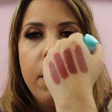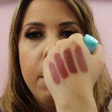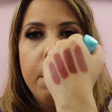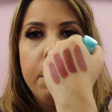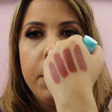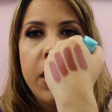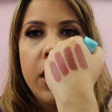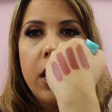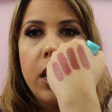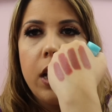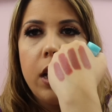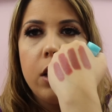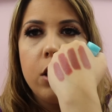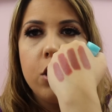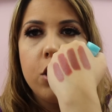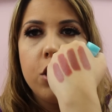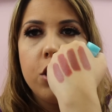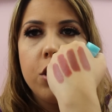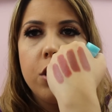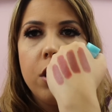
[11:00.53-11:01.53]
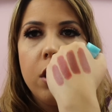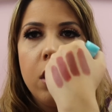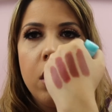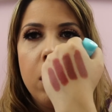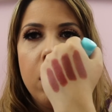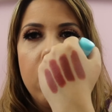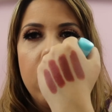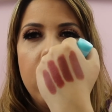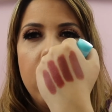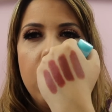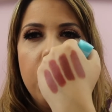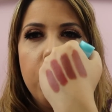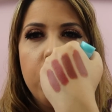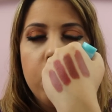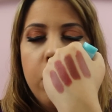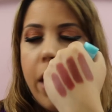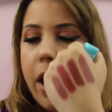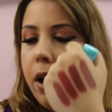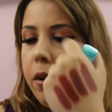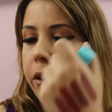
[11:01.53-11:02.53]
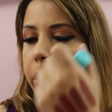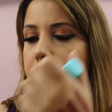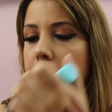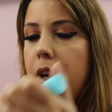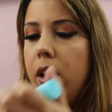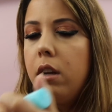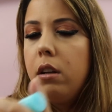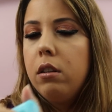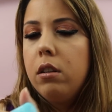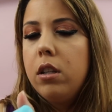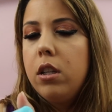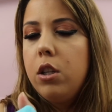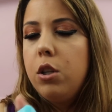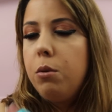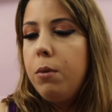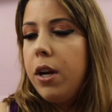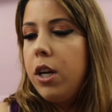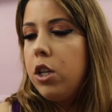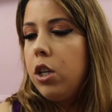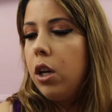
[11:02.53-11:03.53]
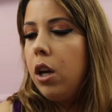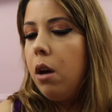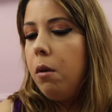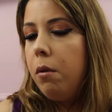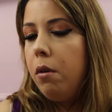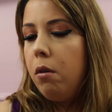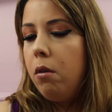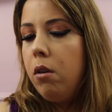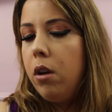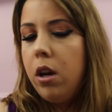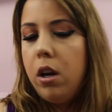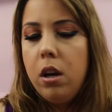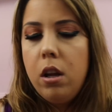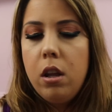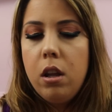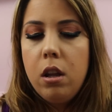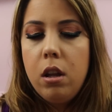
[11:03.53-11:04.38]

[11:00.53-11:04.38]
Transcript: a peach brownie situation going on.